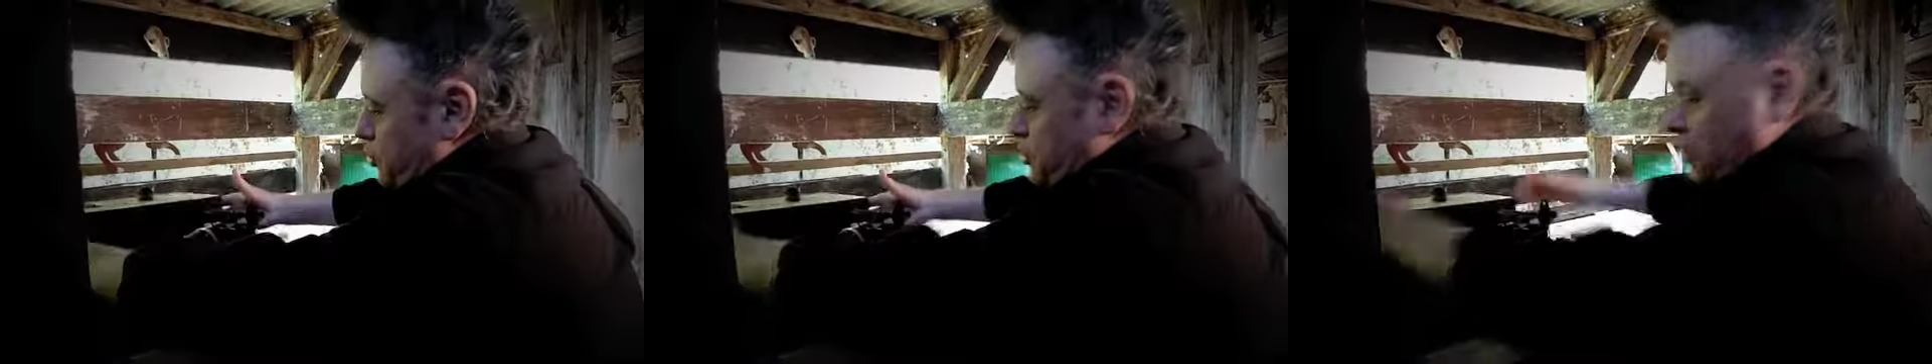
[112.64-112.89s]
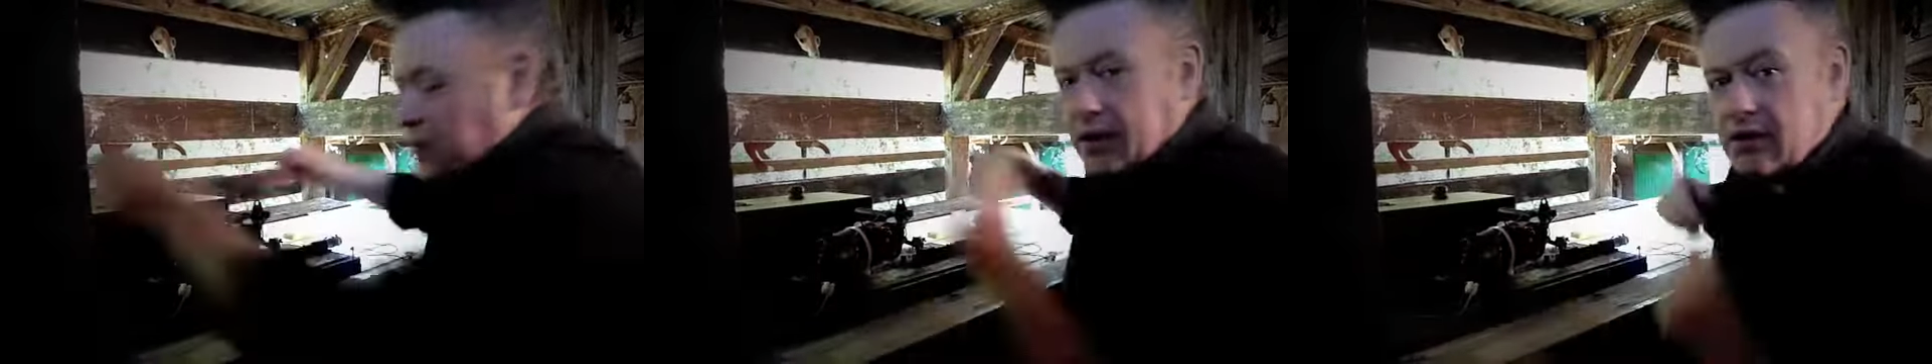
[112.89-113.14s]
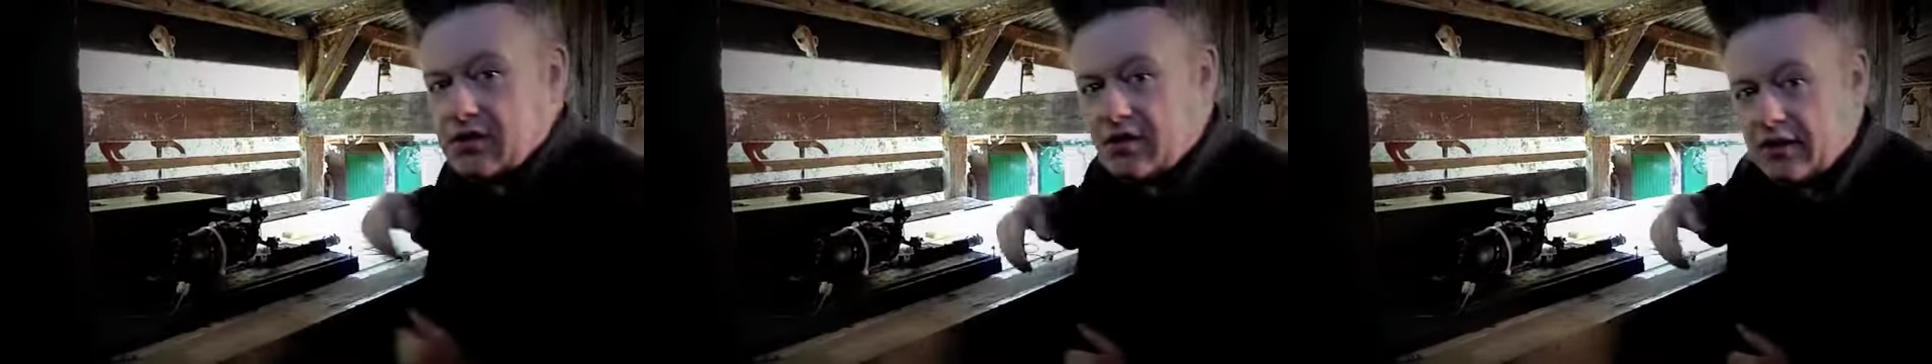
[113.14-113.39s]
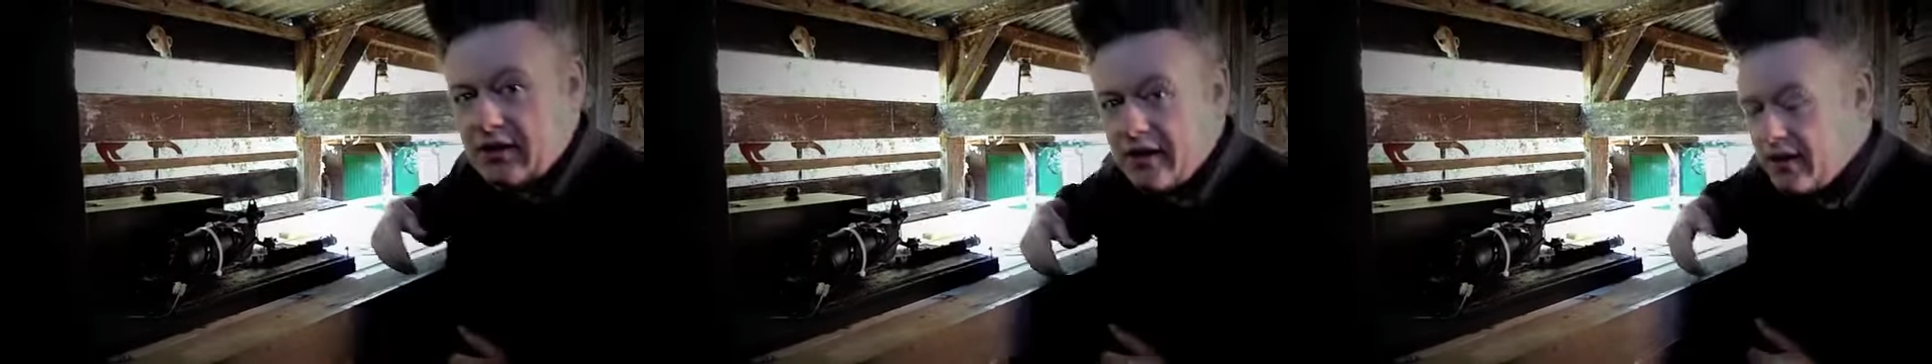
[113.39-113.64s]
so you can
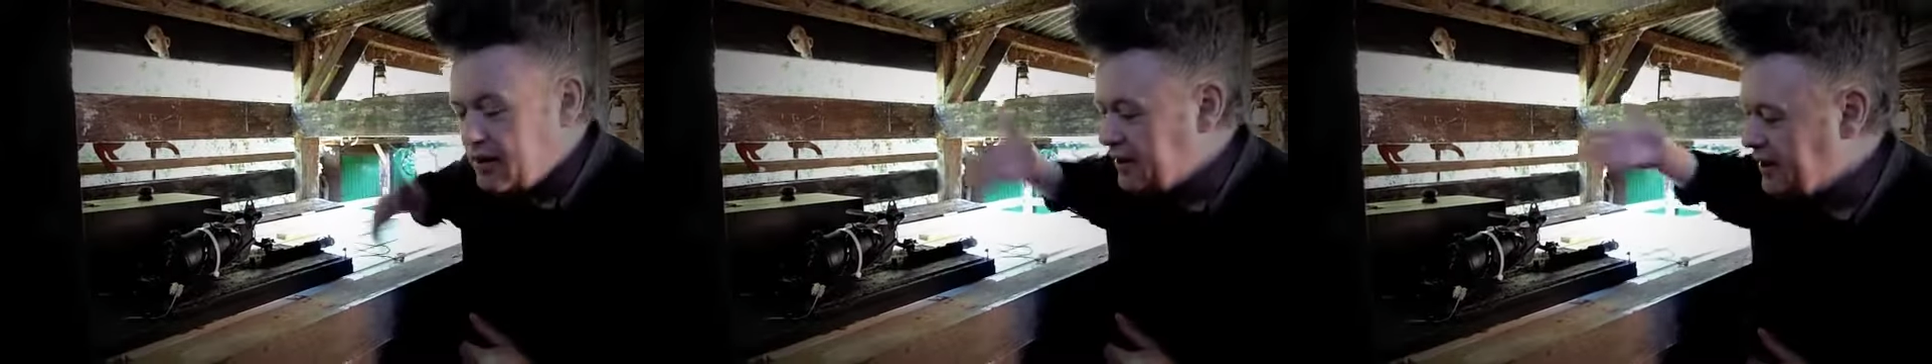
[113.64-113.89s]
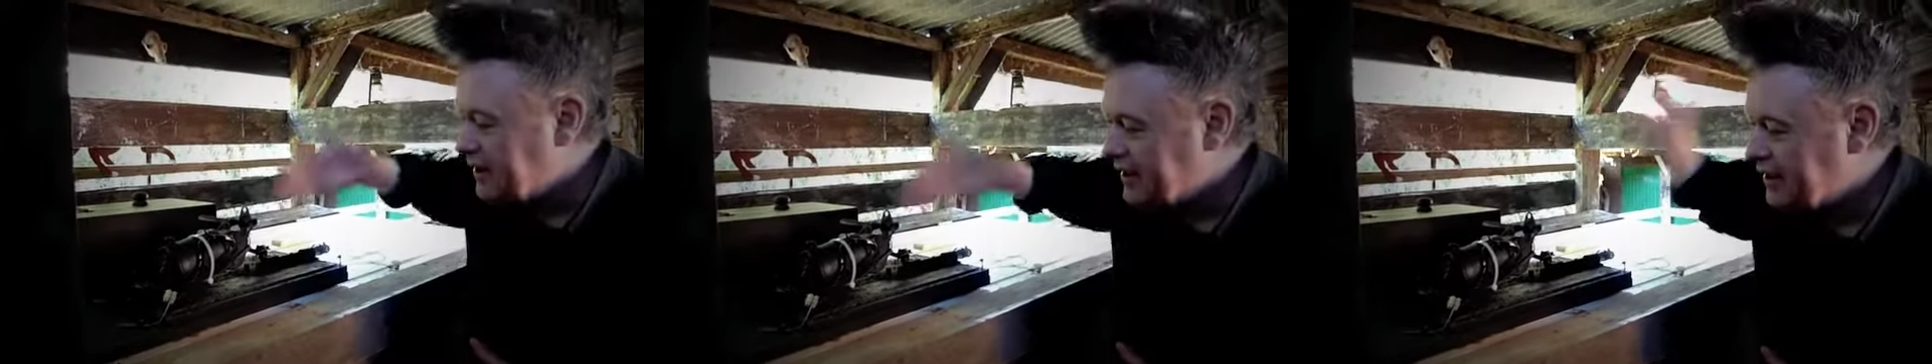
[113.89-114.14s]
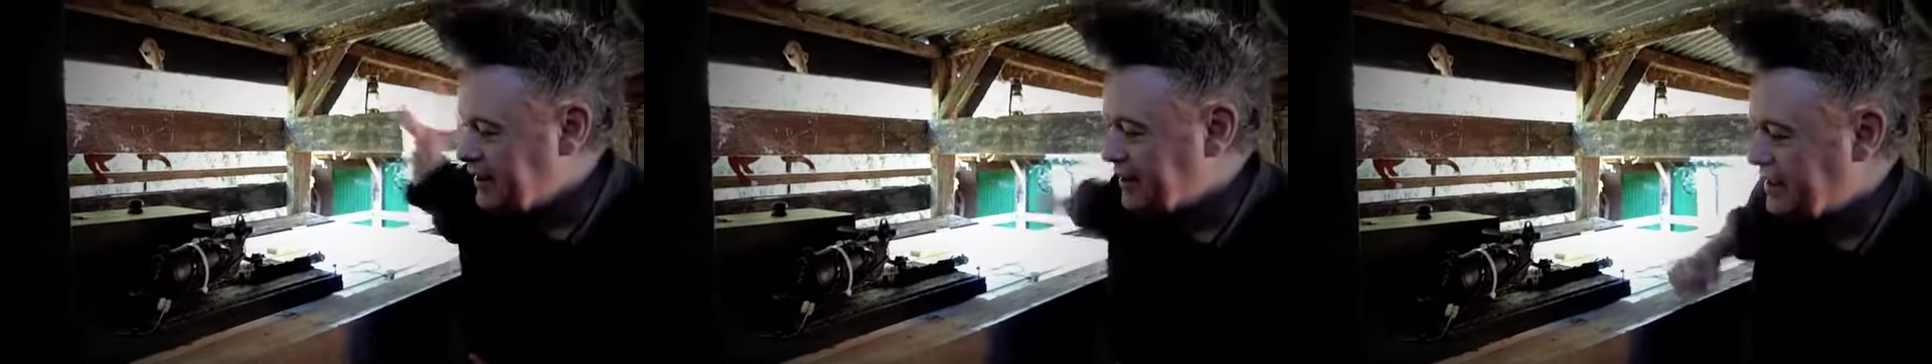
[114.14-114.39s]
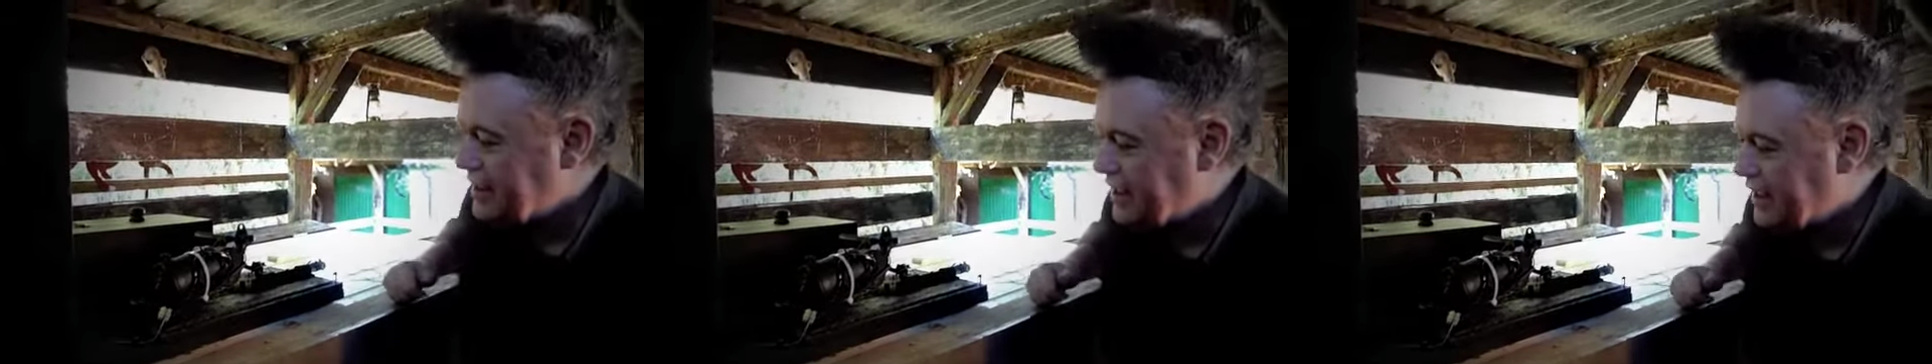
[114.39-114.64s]
see
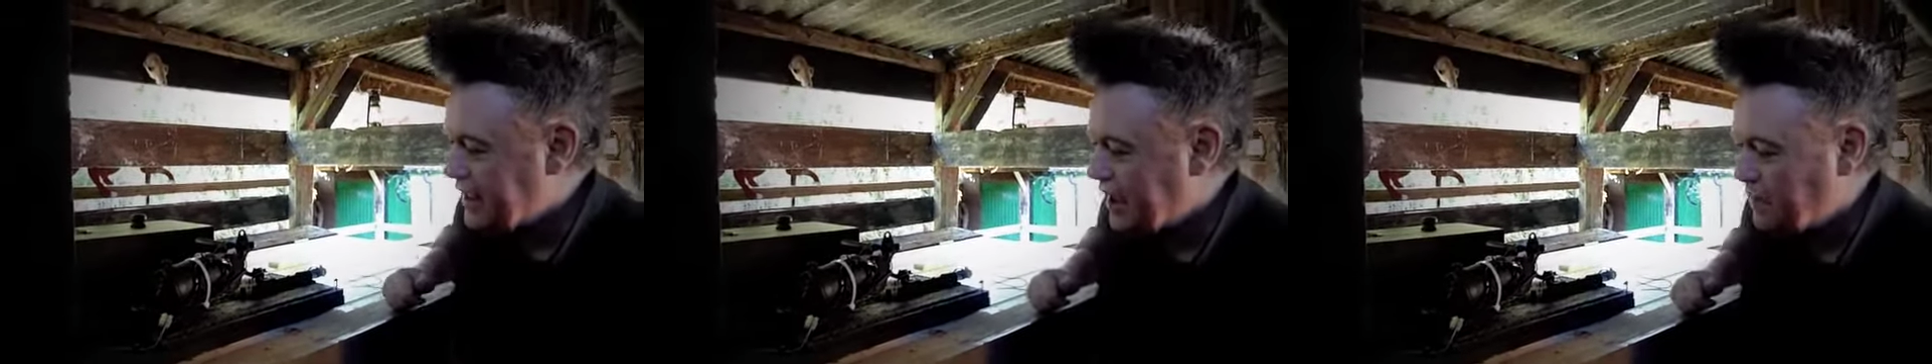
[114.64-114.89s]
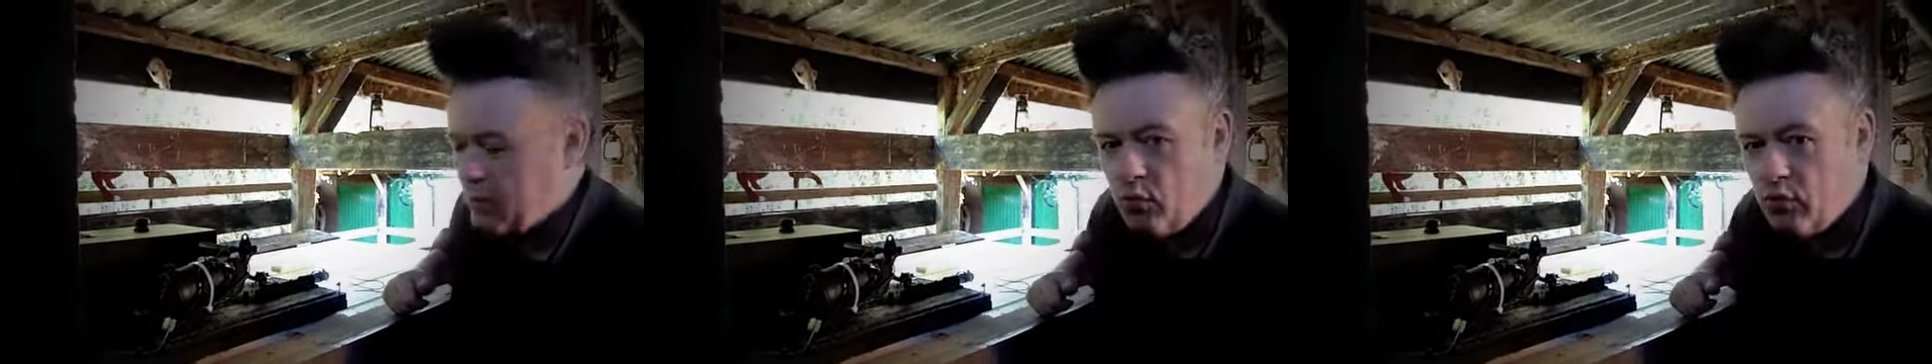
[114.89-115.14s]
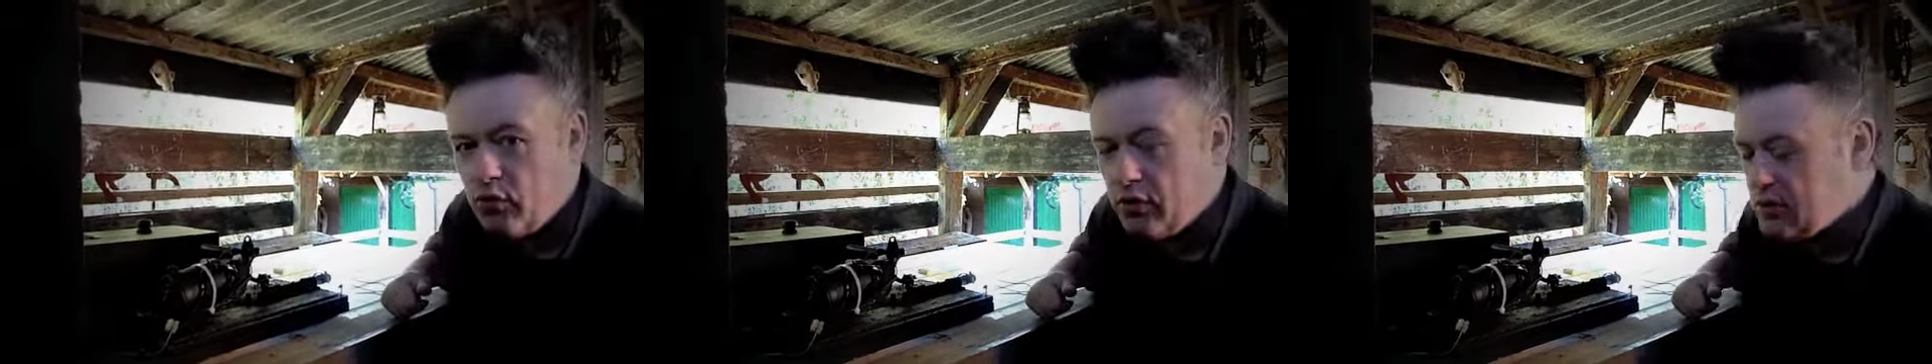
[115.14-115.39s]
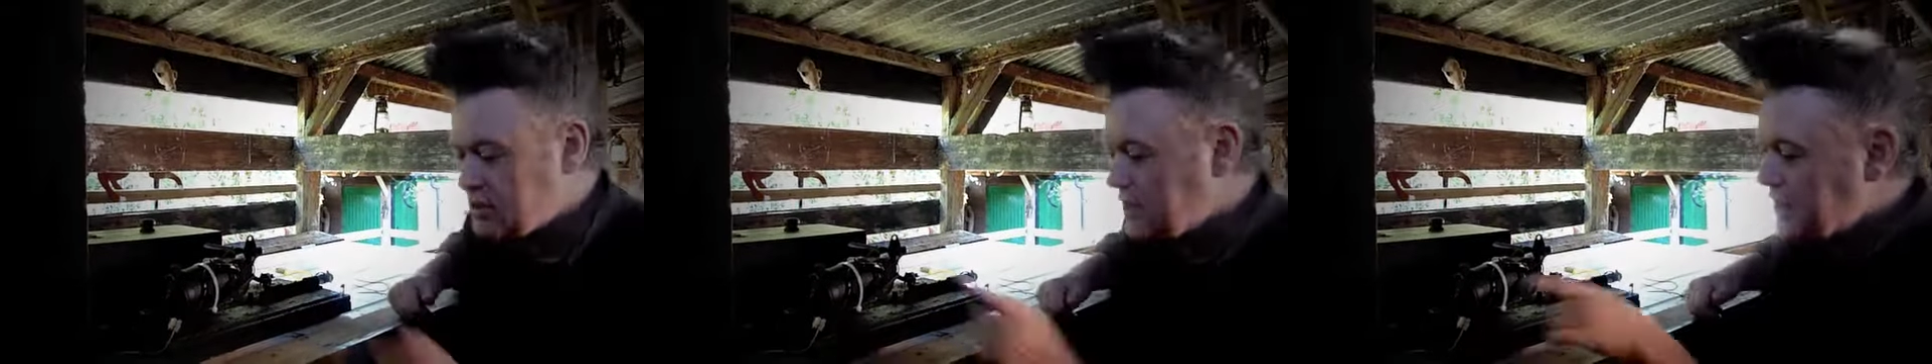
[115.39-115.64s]
how it
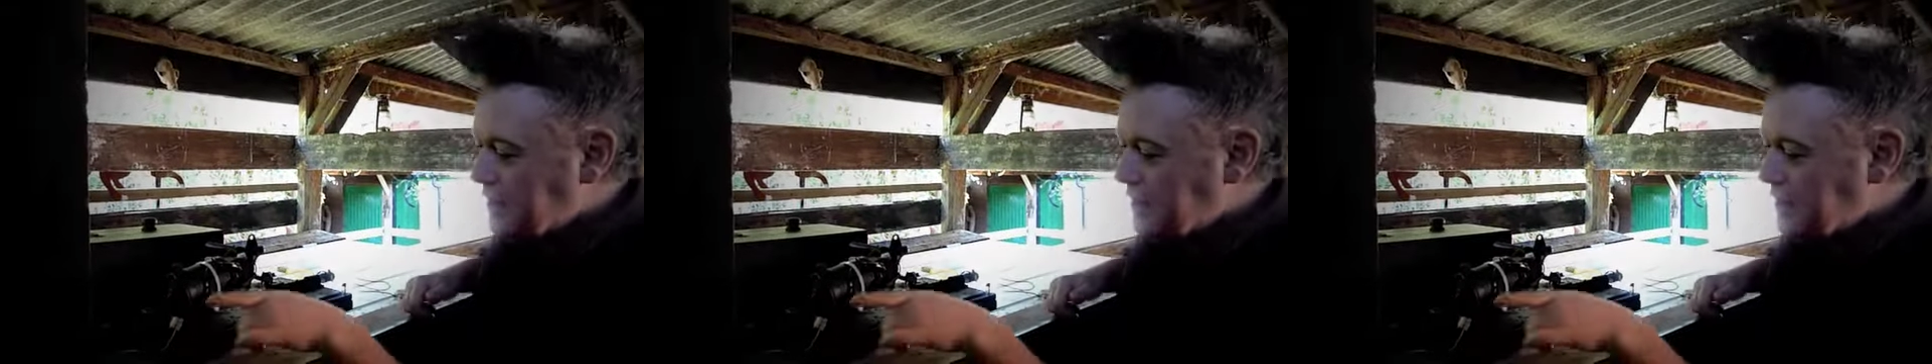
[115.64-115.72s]
works.